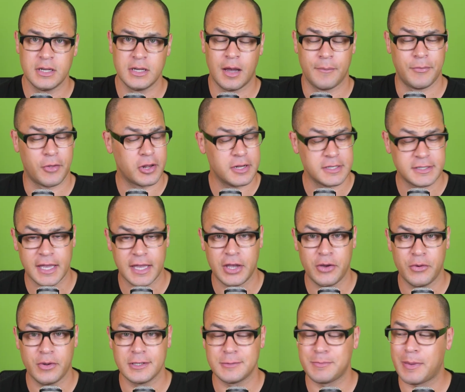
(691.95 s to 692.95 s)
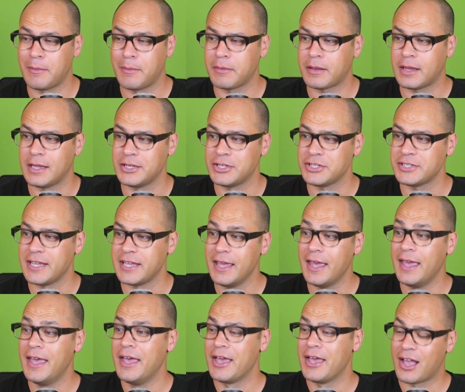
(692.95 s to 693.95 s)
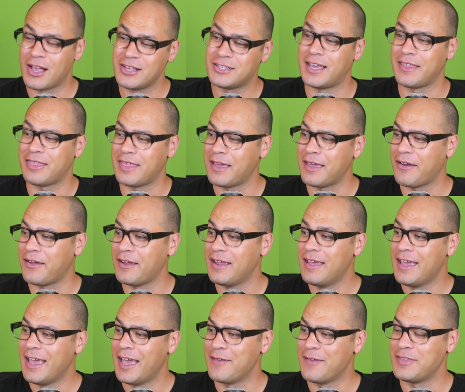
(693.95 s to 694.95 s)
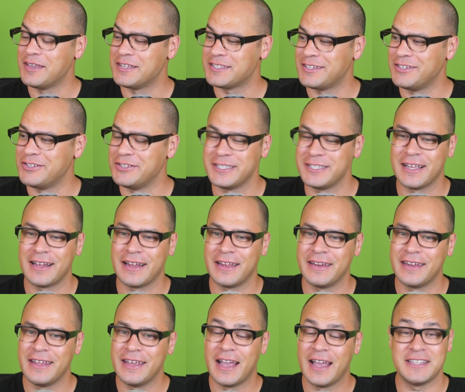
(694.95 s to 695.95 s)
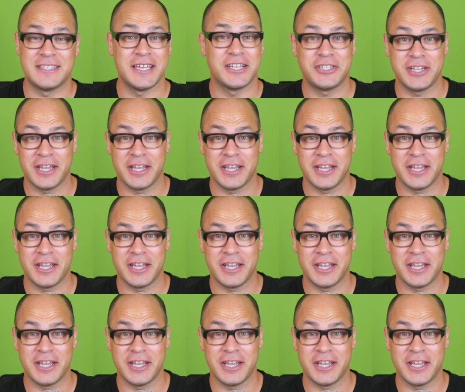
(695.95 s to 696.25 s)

I'm not going to say who it is publicly just yet, because I think if there's a New Zealand, it's